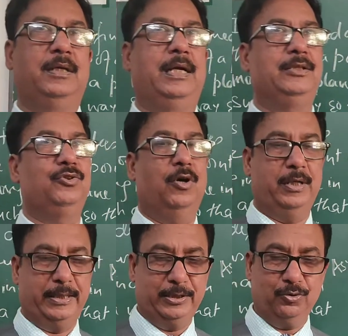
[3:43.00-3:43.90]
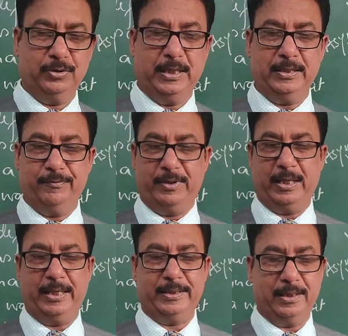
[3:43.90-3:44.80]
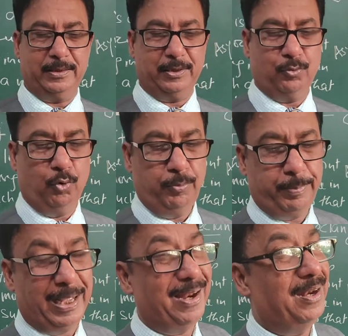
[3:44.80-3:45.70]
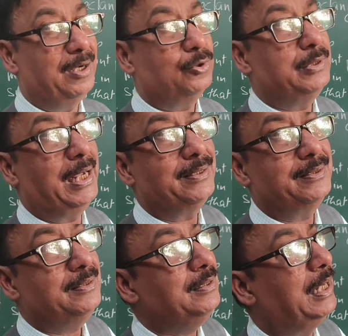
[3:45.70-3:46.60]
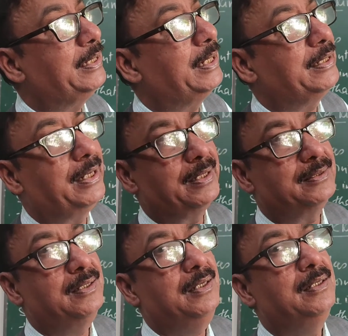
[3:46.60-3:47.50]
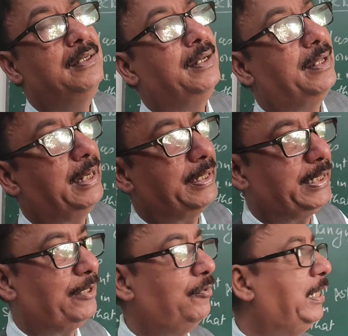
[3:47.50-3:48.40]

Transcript: As you already know that when I cut a cone parallel to the axis, I can get the rectangular